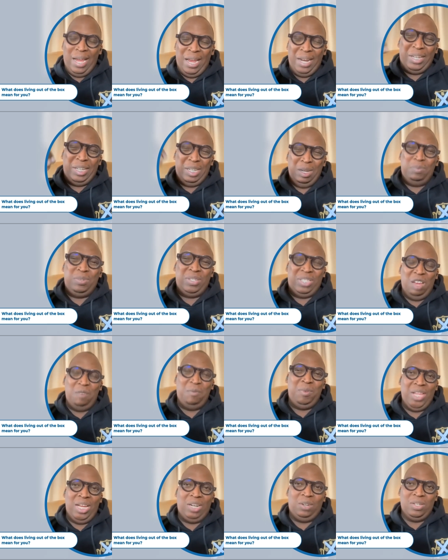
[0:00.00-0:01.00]
And Gibbs
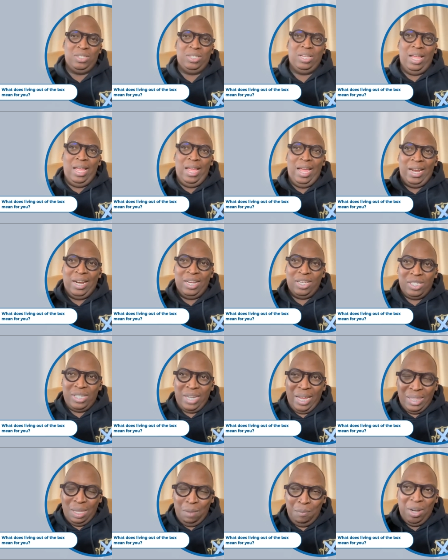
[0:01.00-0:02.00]
gave me that, because it
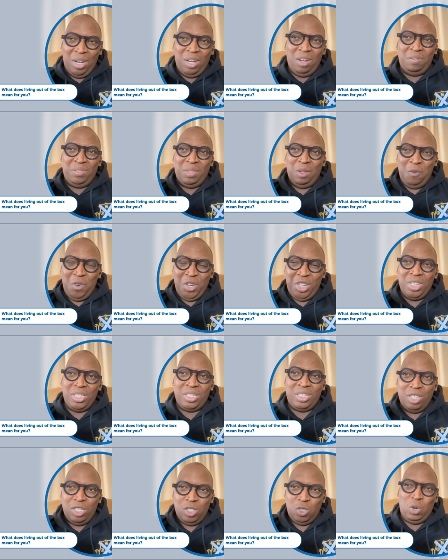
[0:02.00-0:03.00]
is in the middle of the
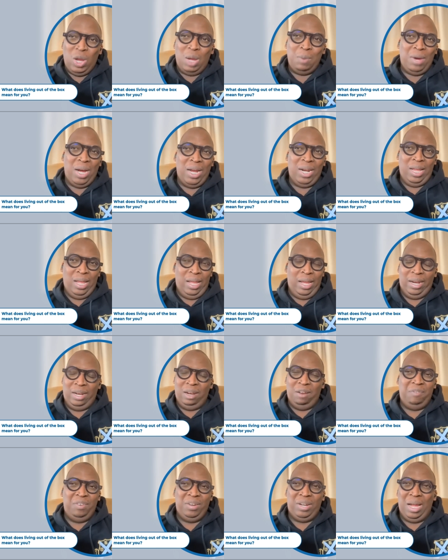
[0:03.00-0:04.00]
richest square mile
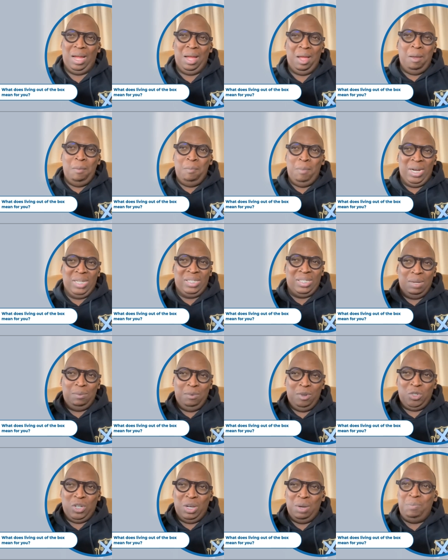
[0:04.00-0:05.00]
in Africa, but it's
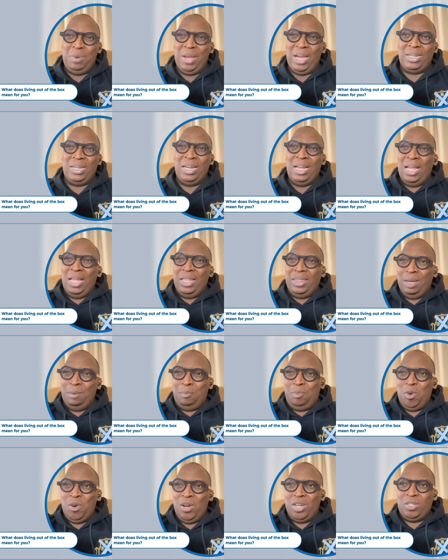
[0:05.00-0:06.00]
able to impact
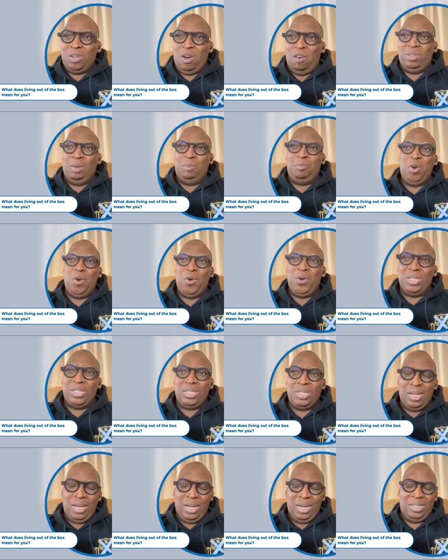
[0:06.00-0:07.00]
the poorest of the
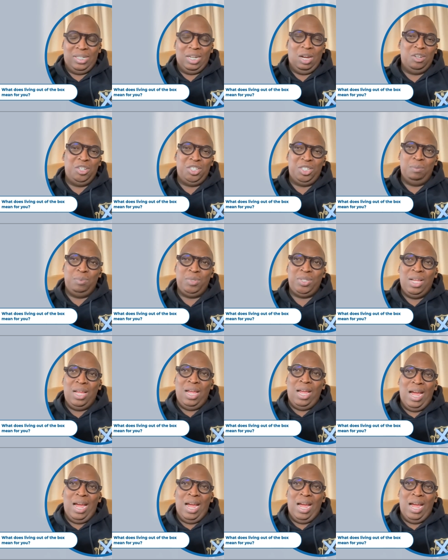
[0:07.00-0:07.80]
poorest in township.